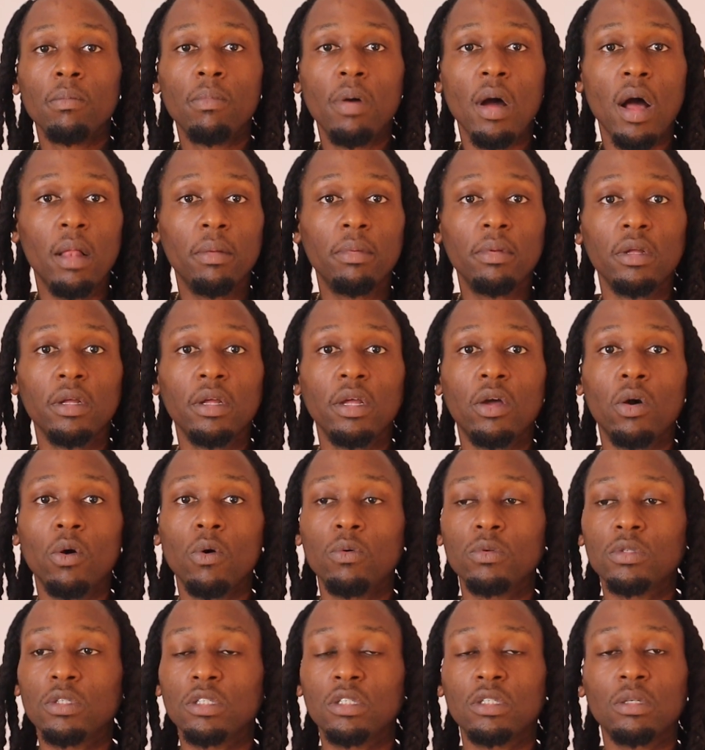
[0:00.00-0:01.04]
probably
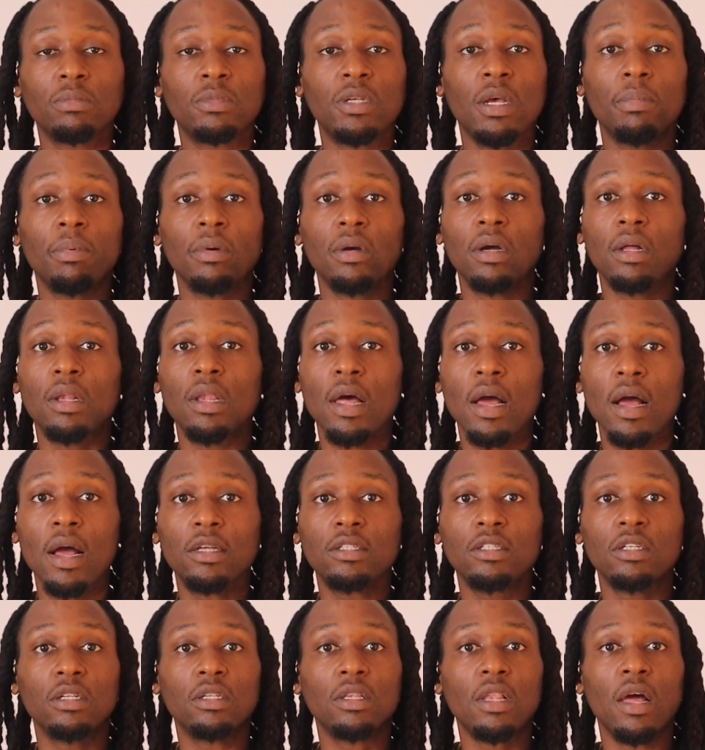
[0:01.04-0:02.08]
go into some type of
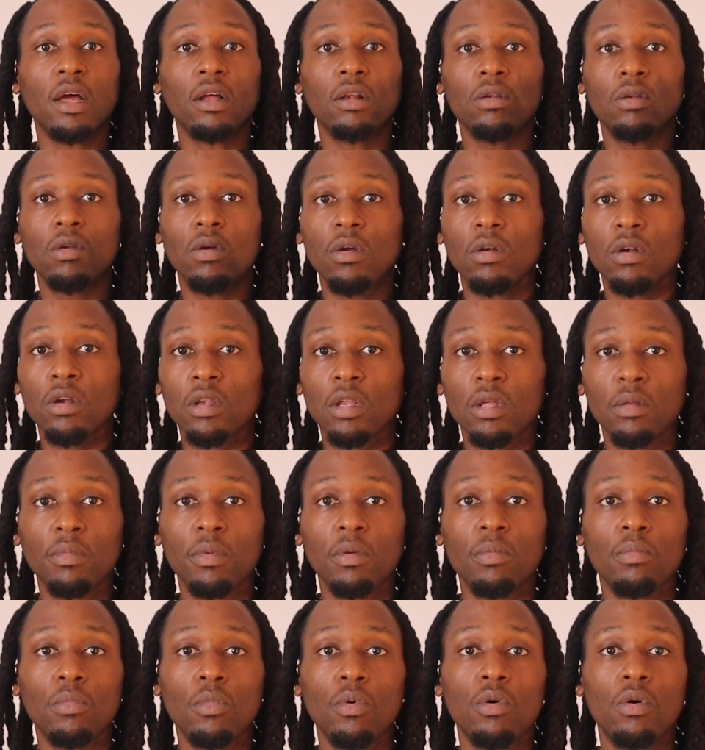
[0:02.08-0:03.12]
class and like learn a little
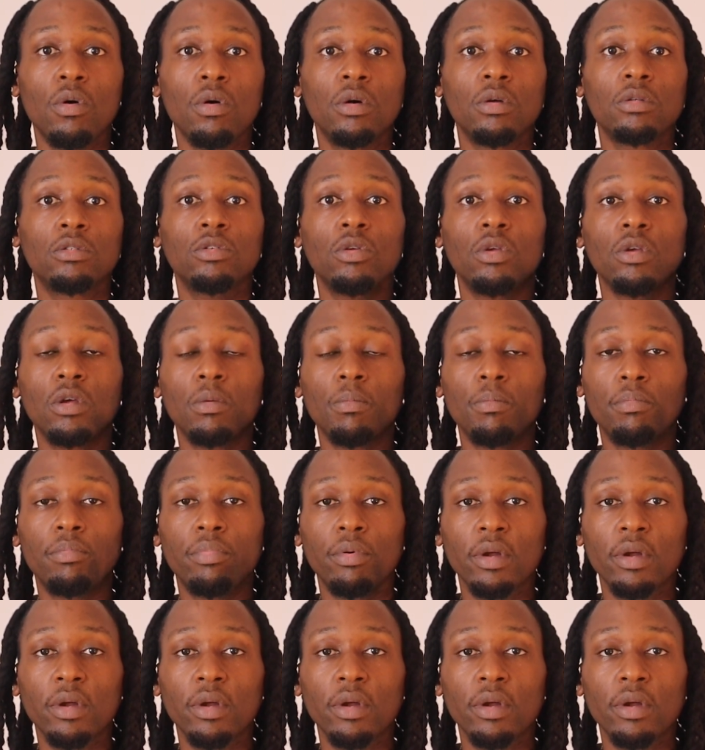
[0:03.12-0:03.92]
bit more so you can